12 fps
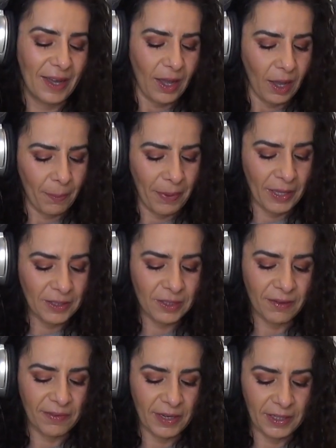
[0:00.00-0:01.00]
A
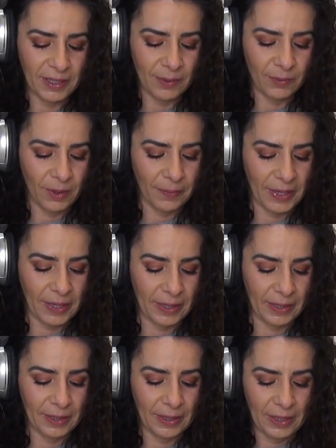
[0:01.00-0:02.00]
Pennsylvania
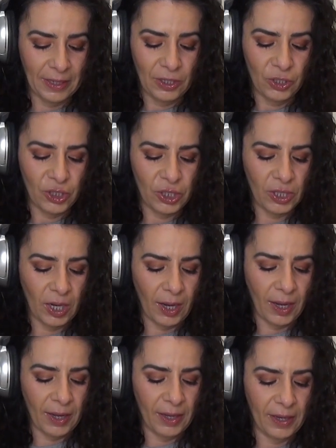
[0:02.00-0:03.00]
woman, she
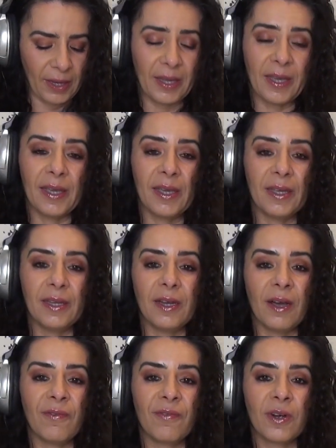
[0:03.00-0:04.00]
got in
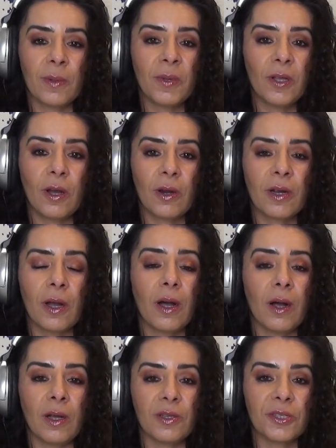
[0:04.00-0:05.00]
a verbal
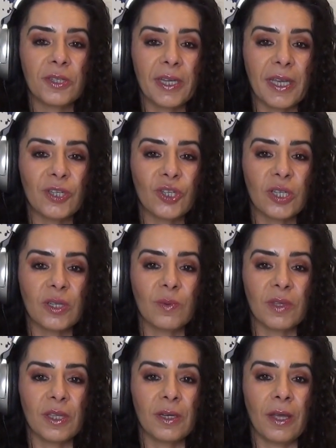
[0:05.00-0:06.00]
altercation
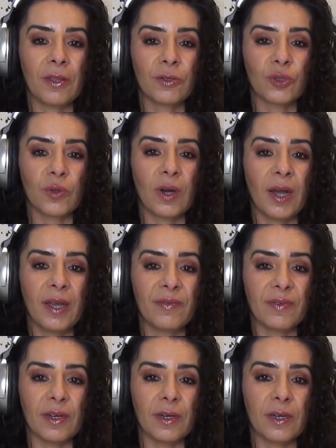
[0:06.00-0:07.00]
with another
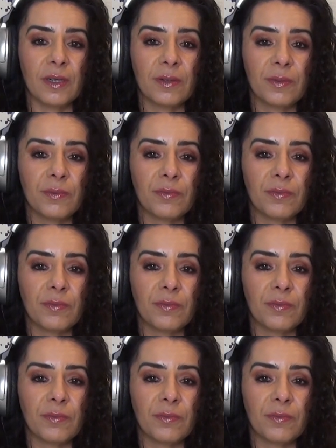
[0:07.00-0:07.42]
driver